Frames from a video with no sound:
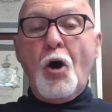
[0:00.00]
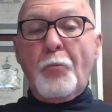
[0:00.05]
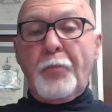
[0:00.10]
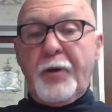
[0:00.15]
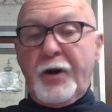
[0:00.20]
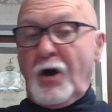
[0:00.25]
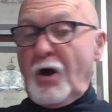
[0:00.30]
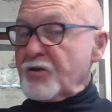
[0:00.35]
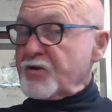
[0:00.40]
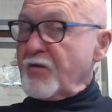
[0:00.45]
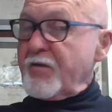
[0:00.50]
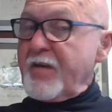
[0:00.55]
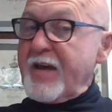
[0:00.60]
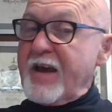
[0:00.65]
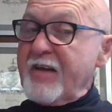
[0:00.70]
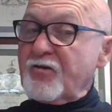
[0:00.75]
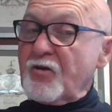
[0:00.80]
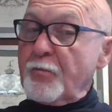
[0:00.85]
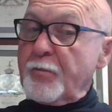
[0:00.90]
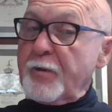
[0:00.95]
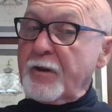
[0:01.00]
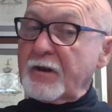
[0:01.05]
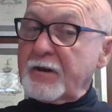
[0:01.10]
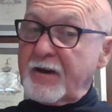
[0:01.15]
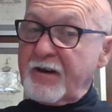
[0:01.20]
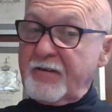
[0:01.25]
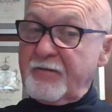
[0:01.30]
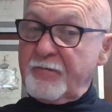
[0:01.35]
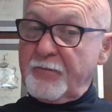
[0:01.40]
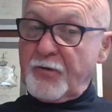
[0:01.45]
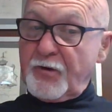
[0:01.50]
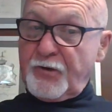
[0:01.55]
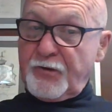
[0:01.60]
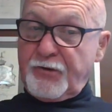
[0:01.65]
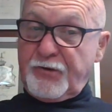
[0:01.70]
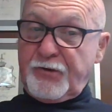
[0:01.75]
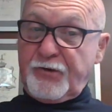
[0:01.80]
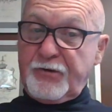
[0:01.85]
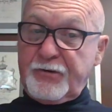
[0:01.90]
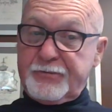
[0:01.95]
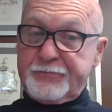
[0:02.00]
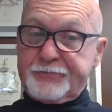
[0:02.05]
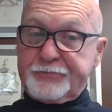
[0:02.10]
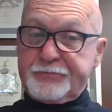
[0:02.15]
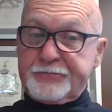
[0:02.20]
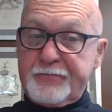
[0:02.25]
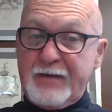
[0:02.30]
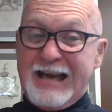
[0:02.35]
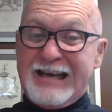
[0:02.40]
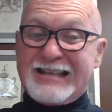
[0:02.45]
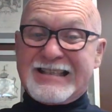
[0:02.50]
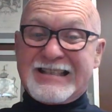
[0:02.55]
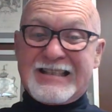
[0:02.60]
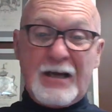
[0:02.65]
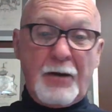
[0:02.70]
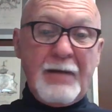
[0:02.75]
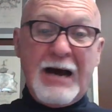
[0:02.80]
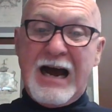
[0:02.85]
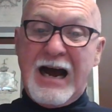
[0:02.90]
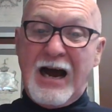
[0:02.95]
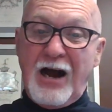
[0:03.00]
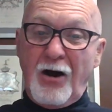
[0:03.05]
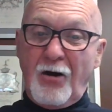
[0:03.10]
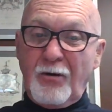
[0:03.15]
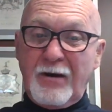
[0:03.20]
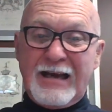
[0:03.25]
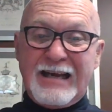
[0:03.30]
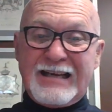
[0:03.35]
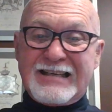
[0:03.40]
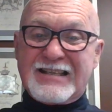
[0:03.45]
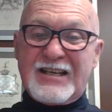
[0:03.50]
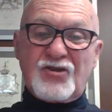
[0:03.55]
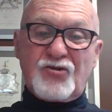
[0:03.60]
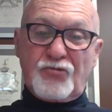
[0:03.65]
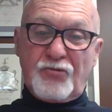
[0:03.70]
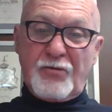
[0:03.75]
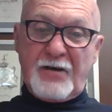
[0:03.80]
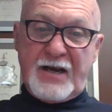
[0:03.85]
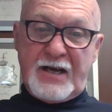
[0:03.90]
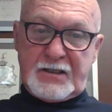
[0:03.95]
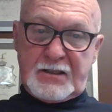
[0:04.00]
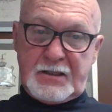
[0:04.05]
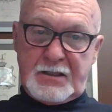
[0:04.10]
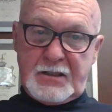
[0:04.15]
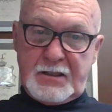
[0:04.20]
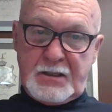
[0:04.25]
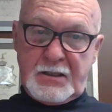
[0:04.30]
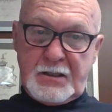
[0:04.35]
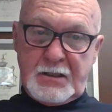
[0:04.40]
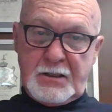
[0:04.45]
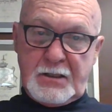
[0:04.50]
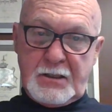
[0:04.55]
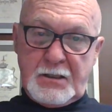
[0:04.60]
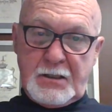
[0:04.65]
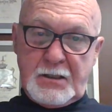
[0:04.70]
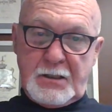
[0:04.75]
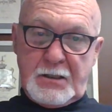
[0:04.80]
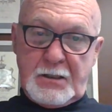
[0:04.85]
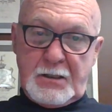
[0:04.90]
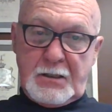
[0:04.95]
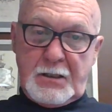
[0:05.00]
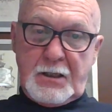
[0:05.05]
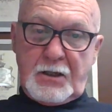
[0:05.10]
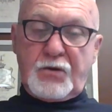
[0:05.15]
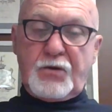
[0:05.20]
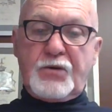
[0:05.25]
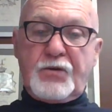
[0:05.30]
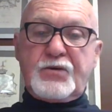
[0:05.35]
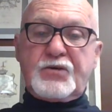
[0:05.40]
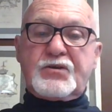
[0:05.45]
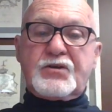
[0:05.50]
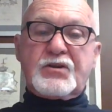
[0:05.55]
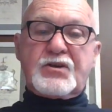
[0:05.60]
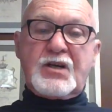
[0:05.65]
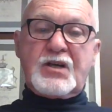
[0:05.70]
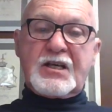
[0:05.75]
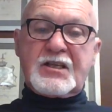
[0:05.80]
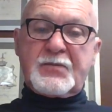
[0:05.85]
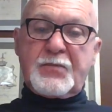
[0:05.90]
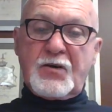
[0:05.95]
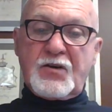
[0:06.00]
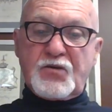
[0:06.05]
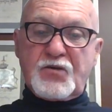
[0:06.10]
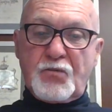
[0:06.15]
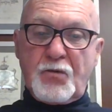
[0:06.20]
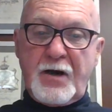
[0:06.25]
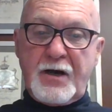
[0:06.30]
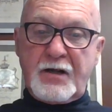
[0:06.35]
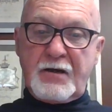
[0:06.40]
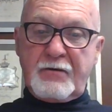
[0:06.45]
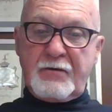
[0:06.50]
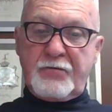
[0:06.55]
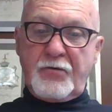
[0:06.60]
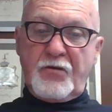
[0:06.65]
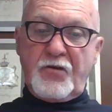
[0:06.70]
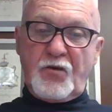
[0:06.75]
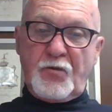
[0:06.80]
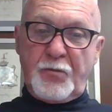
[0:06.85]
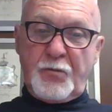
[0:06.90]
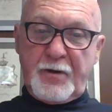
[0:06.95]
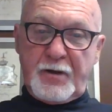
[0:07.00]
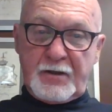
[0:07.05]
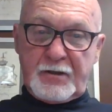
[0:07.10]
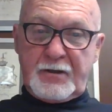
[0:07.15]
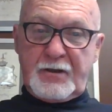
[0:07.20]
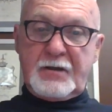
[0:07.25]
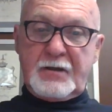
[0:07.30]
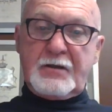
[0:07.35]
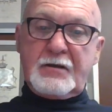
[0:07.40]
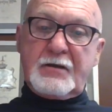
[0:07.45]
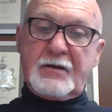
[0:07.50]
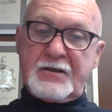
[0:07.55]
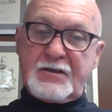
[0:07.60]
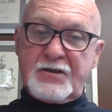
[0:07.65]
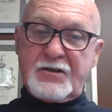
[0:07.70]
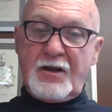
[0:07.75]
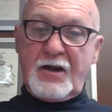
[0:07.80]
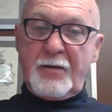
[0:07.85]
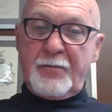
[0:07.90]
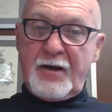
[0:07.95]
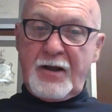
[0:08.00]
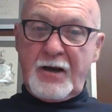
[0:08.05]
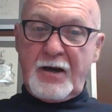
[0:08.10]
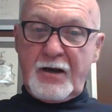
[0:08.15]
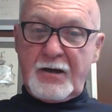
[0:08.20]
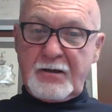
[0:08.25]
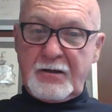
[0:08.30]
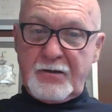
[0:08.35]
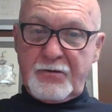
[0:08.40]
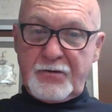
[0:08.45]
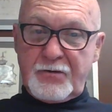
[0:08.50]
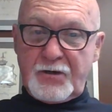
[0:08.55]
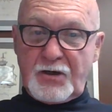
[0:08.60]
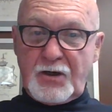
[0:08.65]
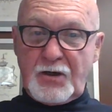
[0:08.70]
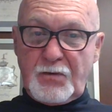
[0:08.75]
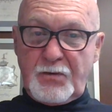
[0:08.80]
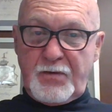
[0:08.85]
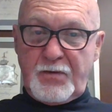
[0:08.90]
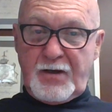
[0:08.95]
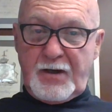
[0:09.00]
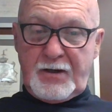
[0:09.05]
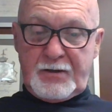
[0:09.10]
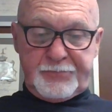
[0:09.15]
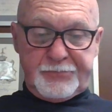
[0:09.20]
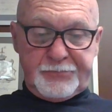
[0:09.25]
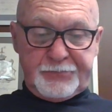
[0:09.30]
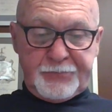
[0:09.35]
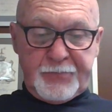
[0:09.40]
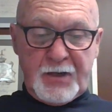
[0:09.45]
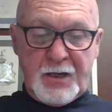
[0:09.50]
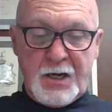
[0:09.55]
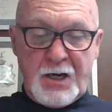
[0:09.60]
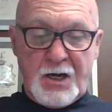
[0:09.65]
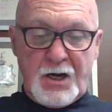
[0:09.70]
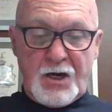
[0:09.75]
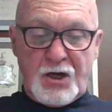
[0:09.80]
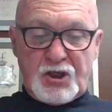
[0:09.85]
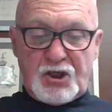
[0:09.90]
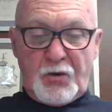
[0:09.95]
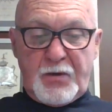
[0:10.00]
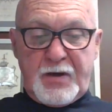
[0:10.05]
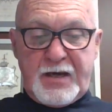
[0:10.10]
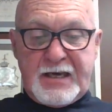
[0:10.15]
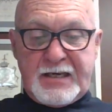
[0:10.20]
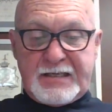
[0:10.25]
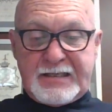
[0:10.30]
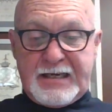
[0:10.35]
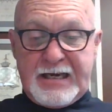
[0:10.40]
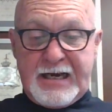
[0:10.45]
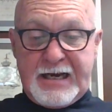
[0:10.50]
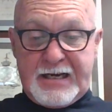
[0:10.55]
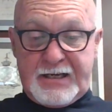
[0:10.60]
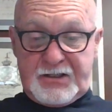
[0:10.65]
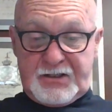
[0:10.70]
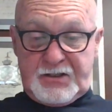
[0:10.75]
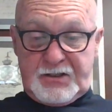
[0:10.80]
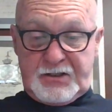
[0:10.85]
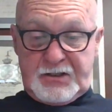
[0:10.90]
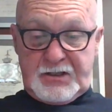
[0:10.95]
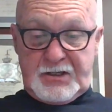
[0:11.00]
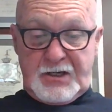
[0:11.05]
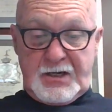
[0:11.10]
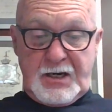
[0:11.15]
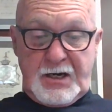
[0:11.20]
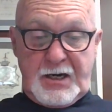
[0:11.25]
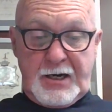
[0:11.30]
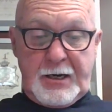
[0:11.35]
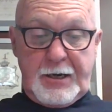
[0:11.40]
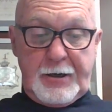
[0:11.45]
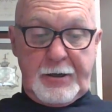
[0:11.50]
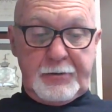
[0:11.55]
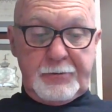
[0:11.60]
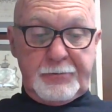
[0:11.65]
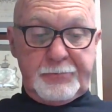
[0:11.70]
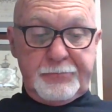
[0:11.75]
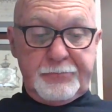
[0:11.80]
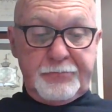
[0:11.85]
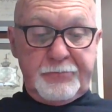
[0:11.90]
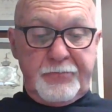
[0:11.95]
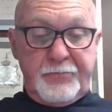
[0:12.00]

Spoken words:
but also they have nobility of birth, and somehow it's a trait. Of course, Shakespeare is writing for the nobility, and it's not a bad idea to include that. So he says, um,